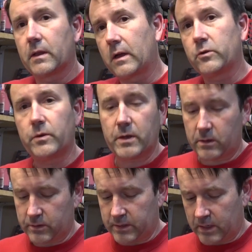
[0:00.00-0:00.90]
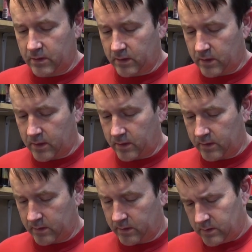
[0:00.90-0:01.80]
I'll do the other side of the car.
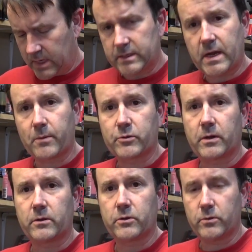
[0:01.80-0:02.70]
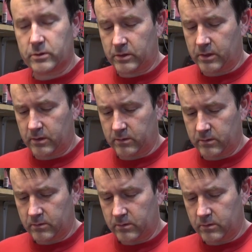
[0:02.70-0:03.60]
A lot of times what I'll do is
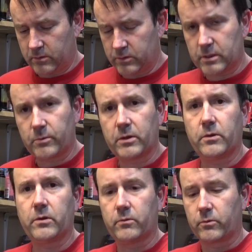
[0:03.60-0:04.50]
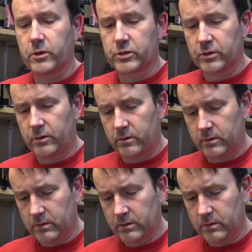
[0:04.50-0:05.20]
use some of the original